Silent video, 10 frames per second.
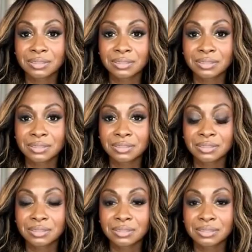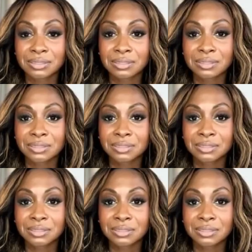
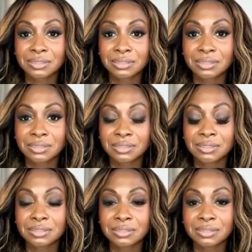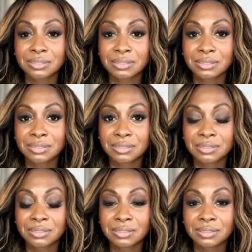
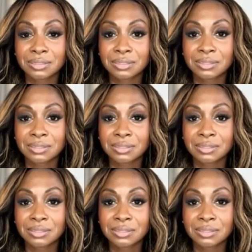(not speaking)